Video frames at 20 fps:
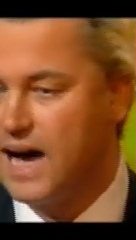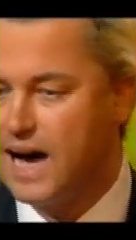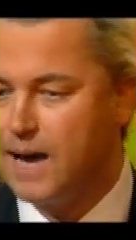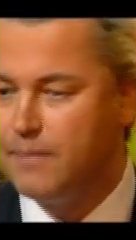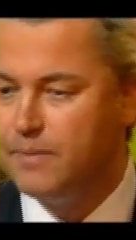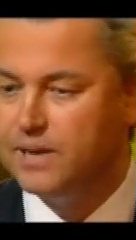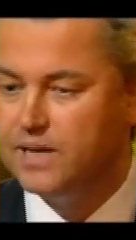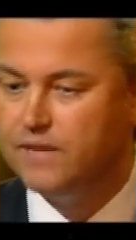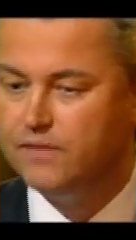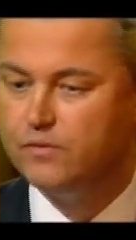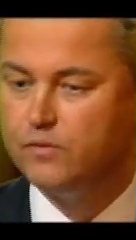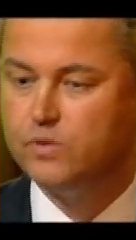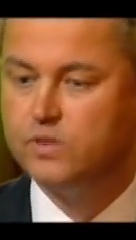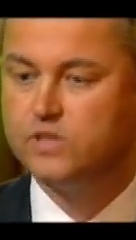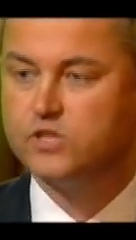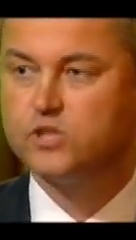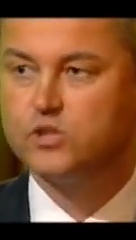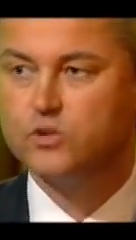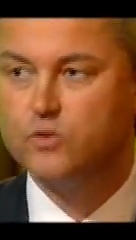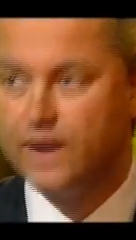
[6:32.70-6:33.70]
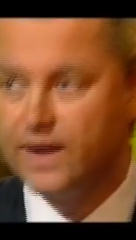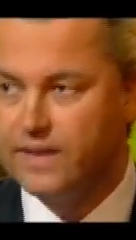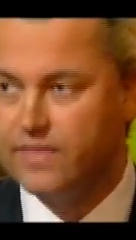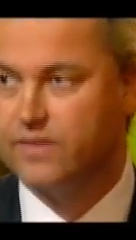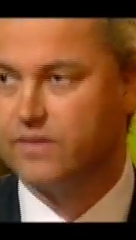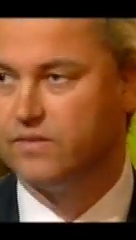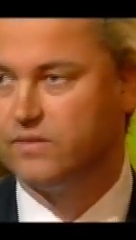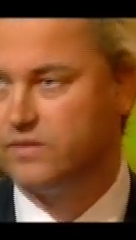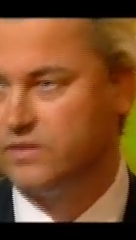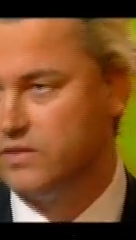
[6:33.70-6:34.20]
I believe will
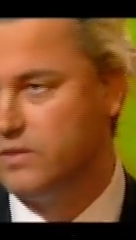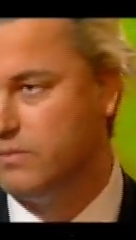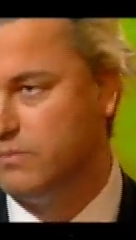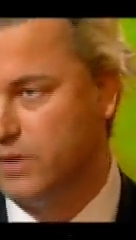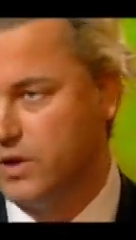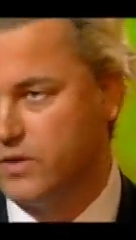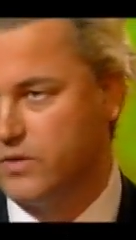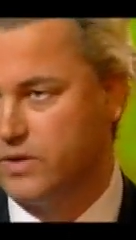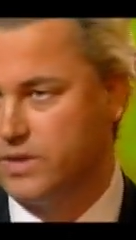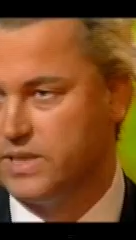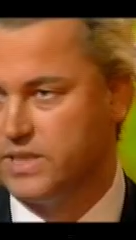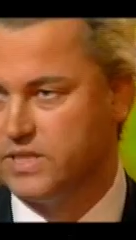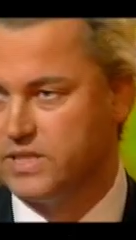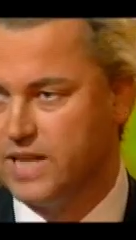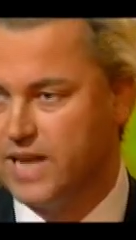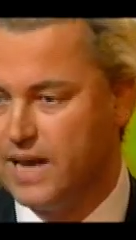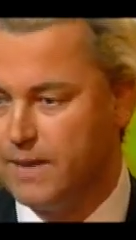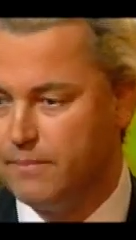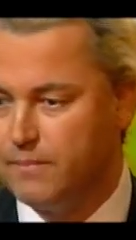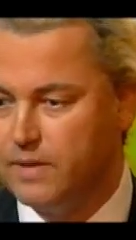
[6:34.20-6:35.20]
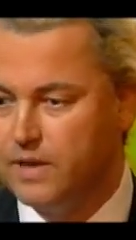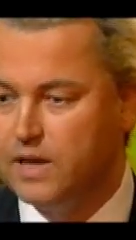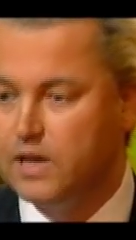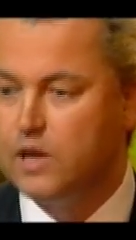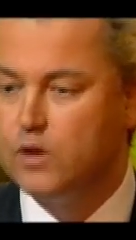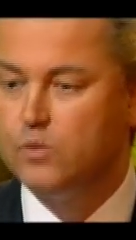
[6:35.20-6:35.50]
strengthen the moderate Islam,